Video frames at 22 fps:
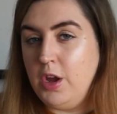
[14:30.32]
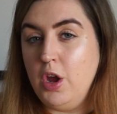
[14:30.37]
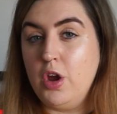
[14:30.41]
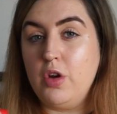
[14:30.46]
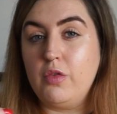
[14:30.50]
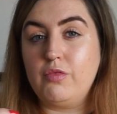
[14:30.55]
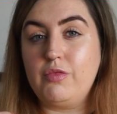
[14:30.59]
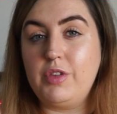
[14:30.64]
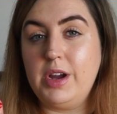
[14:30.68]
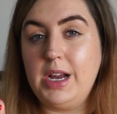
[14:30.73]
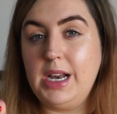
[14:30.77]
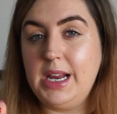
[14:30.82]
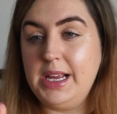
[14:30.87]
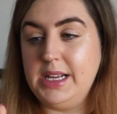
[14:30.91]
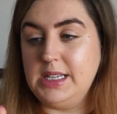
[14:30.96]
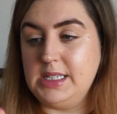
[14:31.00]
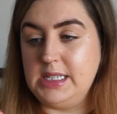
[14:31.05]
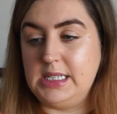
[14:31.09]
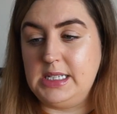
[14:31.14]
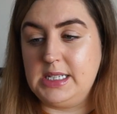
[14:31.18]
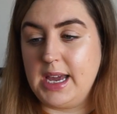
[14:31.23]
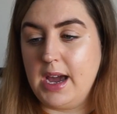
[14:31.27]
Really easy
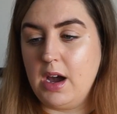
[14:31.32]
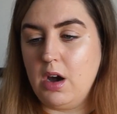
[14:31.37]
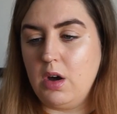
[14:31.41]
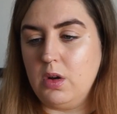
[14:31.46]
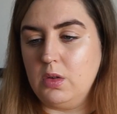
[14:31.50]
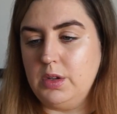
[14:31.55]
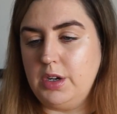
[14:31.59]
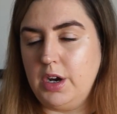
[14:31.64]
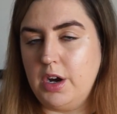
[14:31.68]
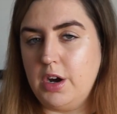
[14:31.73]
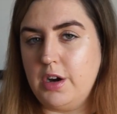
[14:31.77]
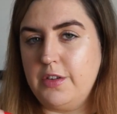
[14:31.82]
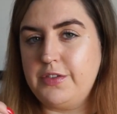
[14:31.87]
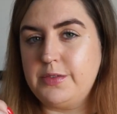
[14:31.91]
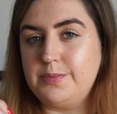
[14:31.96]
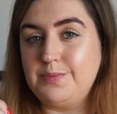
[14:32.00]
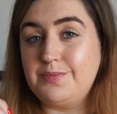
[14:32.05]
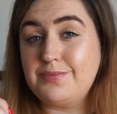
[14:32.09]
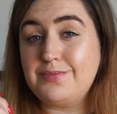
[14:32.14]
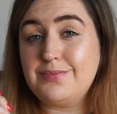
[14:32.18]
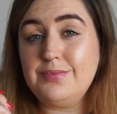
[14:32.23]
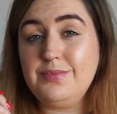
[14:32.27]
to get hold of.
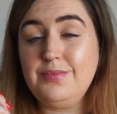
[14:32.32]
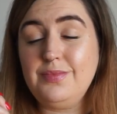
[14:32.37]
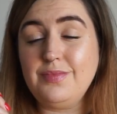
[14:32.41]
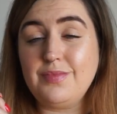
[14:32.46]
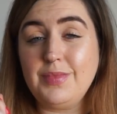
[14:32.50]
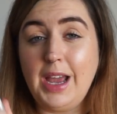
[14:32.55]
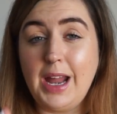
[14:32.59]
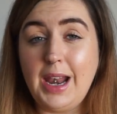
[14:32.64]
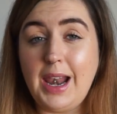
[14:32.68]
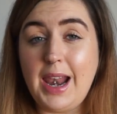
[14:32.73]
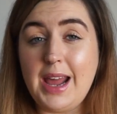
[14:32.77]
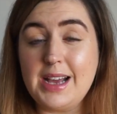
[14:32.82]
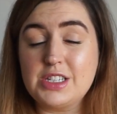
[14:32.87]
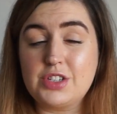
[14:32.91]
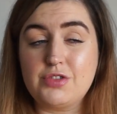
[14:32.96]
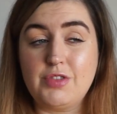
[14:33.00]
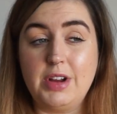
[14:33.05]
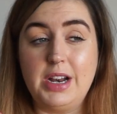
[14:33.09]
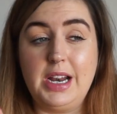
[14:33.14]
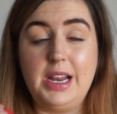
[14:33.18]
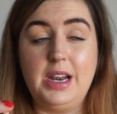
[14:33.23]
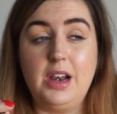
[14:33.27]
Last
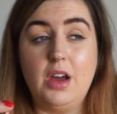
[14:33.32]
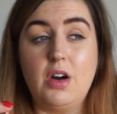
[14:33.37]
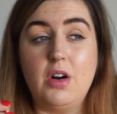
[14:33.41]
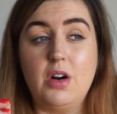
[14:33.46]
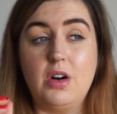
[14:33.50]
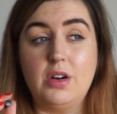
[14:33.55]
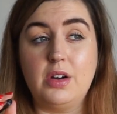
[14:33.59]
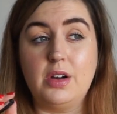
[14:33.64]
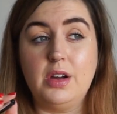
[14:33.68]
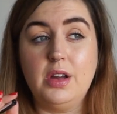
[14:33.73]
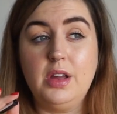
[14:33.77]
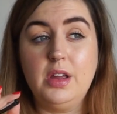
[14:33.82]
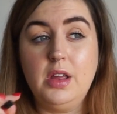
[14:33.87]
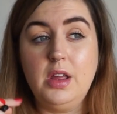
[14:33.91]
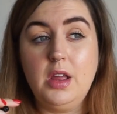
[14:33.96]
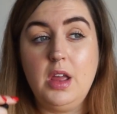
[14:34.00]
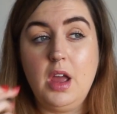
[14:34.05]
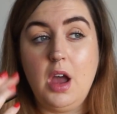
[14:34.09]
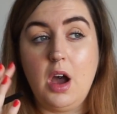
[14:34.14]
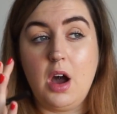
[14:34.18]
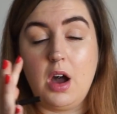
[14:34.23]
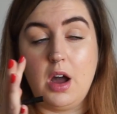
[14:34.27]
really long
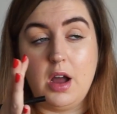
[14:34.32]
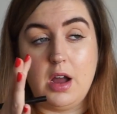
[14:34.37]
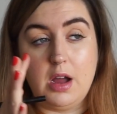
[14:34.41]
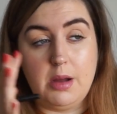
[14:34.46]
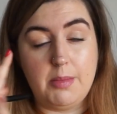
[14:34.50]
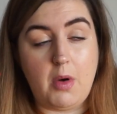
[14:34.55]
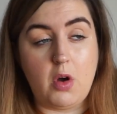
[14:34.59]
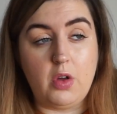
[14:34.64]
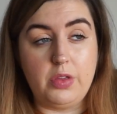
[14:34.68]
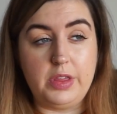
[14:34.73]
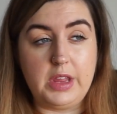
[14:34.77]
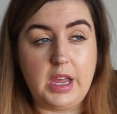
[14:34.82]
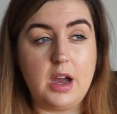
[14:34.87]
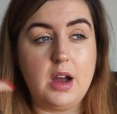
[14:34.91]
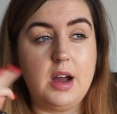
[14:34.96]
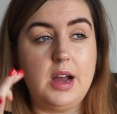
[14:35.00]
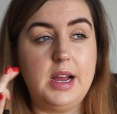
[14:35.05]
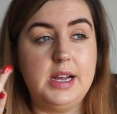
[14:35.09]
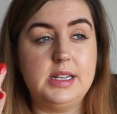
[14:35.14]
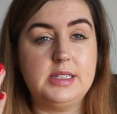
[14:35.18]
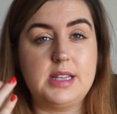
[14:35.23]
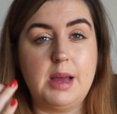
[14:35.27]
on the
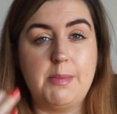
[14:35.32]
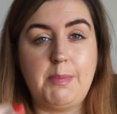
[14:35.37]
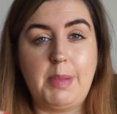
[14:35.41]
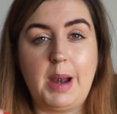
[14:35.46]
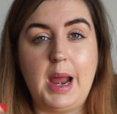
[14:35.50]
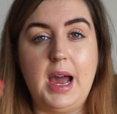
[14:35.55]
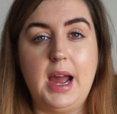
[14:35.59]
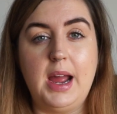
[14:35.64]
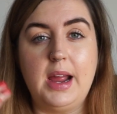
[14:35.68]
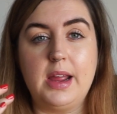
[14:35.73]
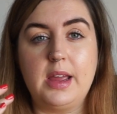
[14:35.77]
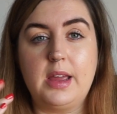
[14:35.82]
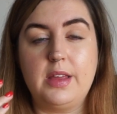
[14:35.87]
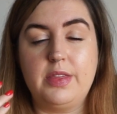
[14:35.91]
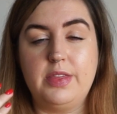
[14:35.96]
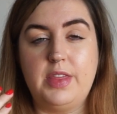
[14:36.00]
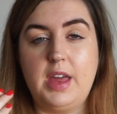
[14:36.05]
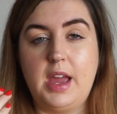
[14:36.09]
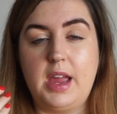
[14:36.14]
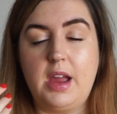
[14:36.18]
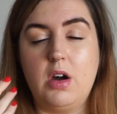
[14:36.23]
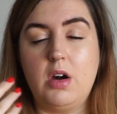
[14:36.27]
eyes. They're black.
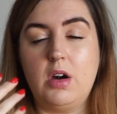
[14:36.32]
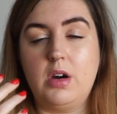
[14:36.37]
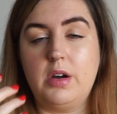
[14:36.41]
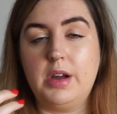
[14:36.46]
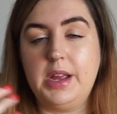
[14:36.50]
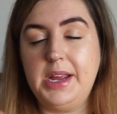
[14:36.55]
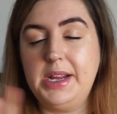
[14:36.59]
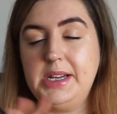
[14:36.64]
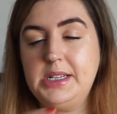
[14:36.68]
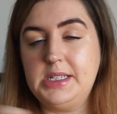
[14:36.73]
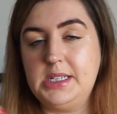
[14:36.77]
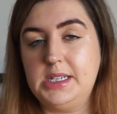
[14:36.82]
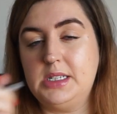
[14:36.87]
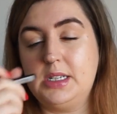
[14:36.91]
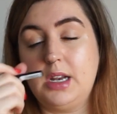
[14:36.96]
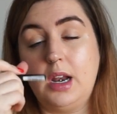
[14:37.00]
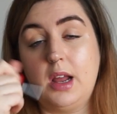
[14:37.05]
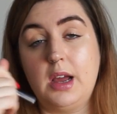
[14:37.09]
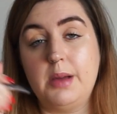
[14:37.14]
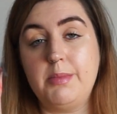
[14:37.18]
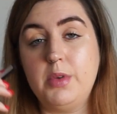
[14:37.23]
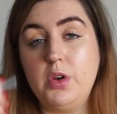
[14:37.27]
They are easy to
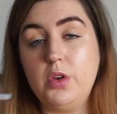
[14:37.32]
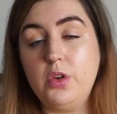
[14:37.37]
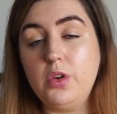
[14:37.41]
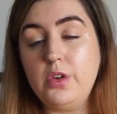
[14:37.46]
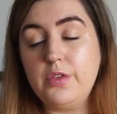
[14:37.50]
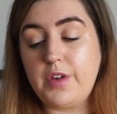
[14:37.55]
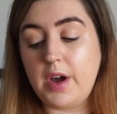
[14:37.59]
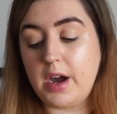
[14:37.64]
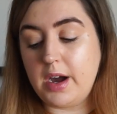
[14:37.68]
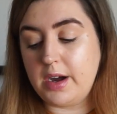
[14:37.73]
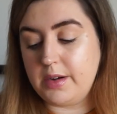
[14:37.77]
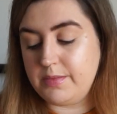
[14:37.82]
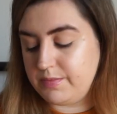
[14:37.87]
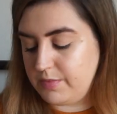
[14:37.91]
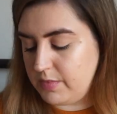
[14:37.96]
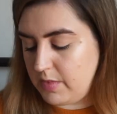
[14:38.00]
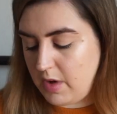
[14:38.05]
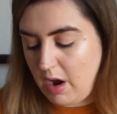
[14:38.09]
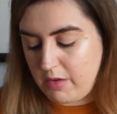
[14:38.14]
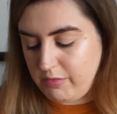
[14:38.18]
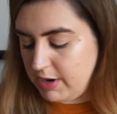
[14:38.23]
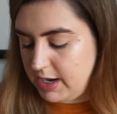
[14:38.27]
like manoeuvre. I
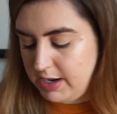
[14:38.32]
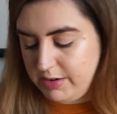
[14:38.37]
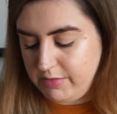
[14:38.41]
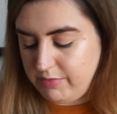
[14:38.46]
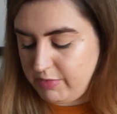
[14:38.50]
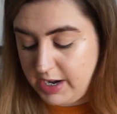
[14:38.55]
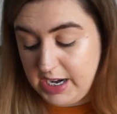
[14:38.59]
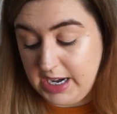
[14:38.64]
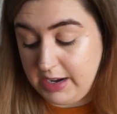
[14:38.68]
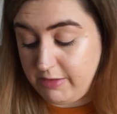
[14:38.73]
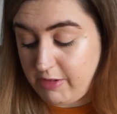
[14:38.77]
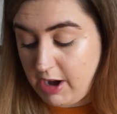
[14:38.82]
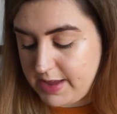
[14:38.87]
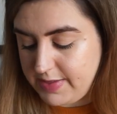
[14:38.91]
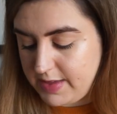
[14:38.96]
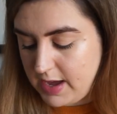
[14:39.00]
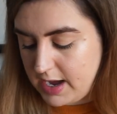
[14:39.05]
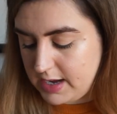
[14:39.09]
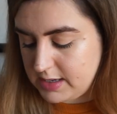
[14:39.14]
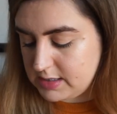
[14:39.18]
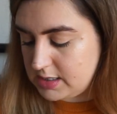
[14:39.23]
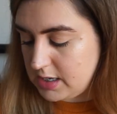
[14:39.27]
really, really rate that.
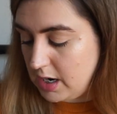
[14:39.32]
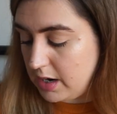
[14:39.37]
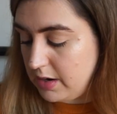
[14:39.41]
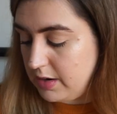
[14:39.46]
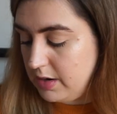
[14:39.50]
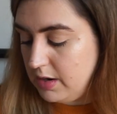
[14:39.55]
So